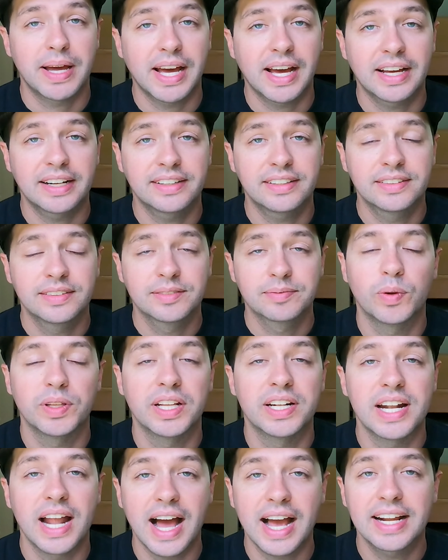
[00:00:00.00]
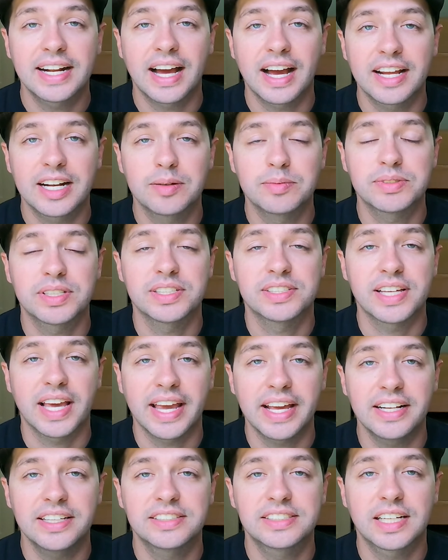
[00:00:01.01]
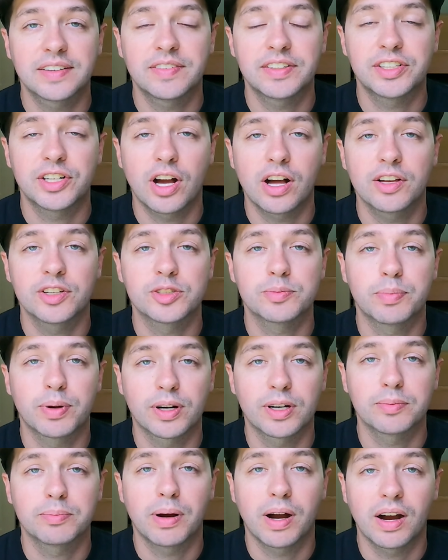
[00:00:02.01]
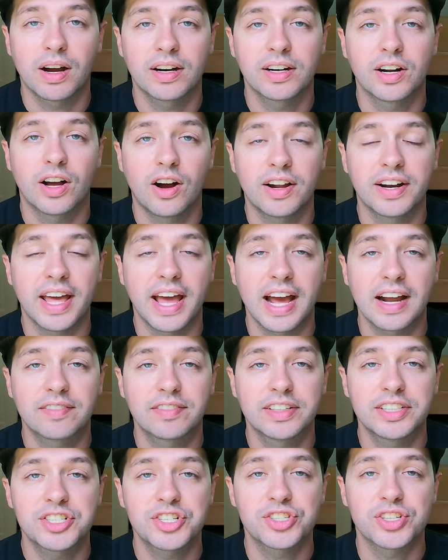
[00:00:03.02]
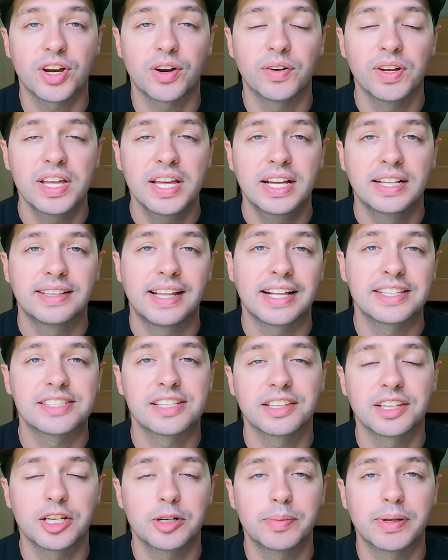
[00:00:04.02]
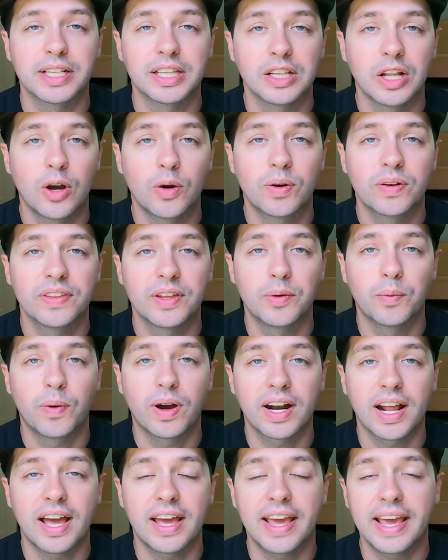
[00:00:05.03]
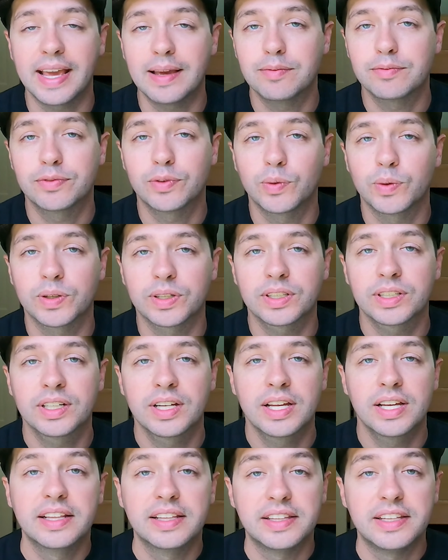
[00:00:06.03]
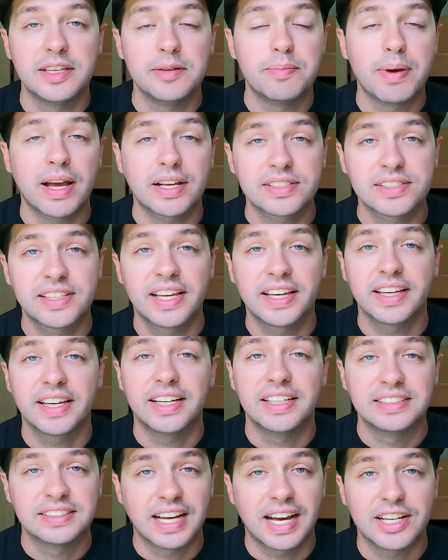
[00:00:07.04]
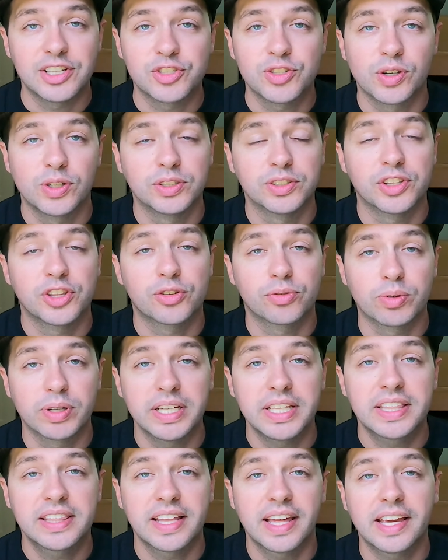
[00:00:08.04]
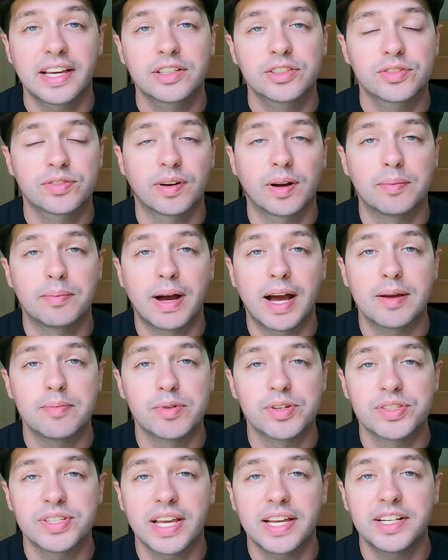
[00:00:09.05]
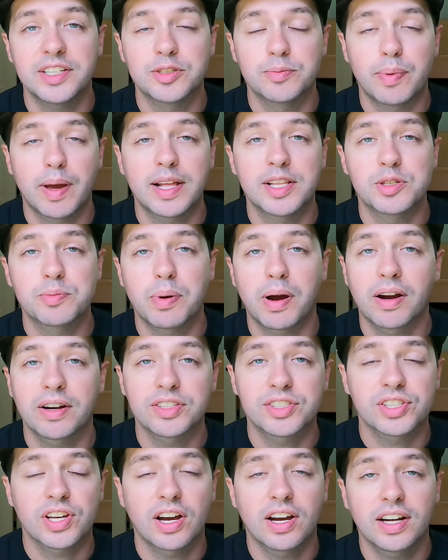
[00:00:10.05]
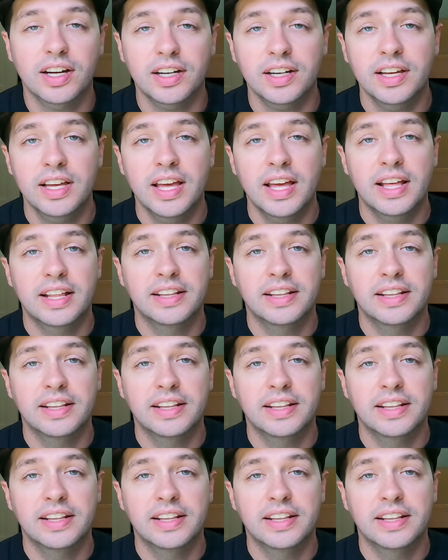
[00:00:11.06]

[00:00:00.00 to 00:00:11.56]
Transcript: bad. With the 9 items, it's $87 per part on average. So that's a little bit lower than what I aim for. The best thing is I sold 3 things from my Mercedes-Benz parts car